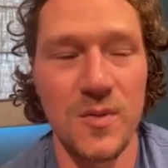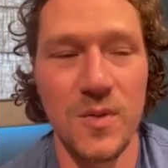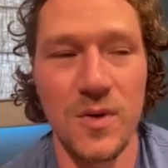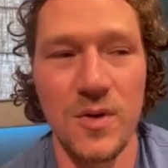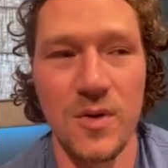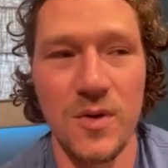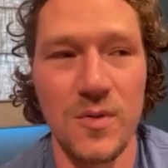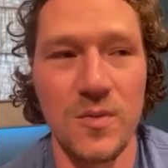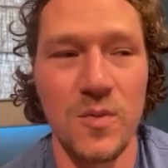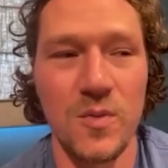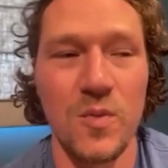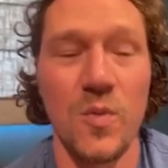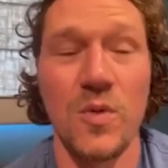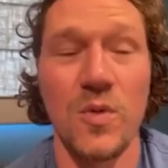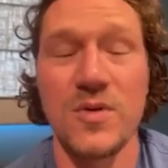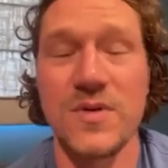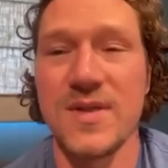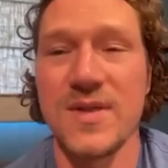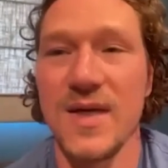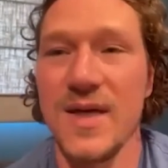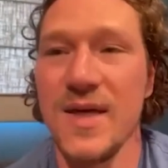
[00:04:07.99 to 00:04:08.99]

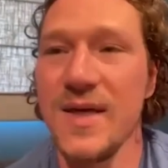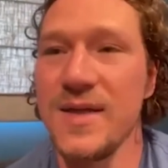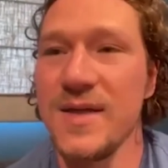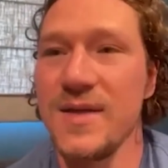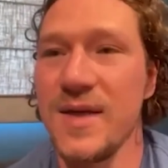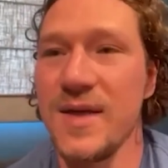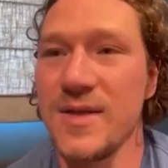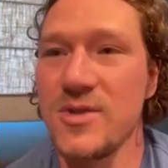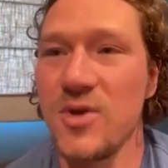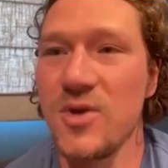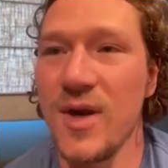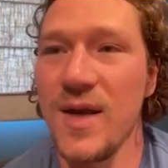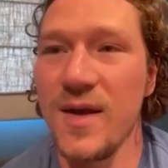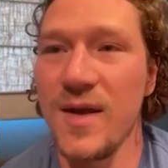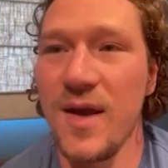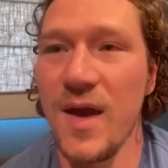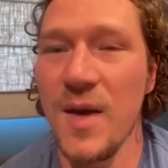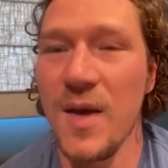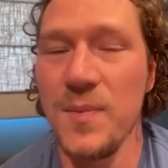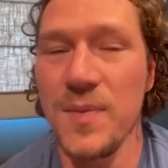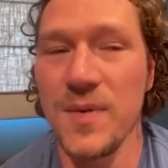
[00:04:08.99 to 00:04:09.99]
we'll see in training
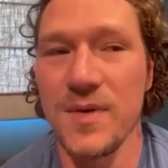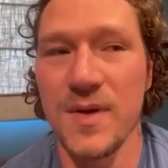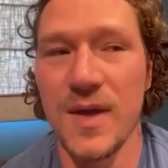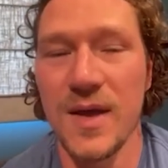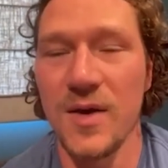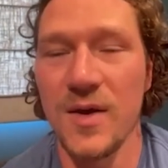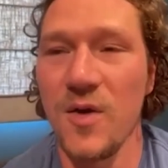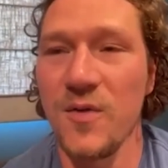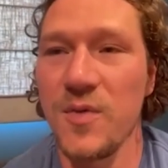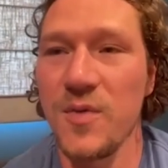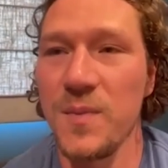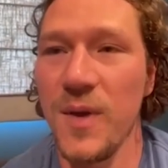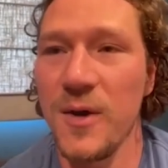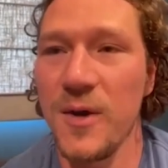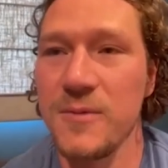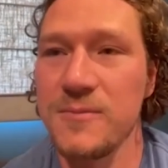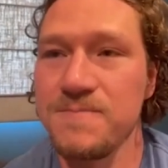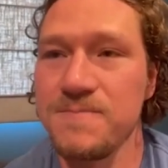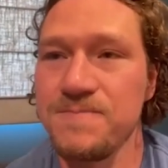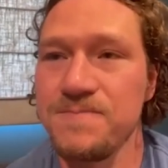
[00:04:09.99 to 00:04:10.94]
camp and go from there.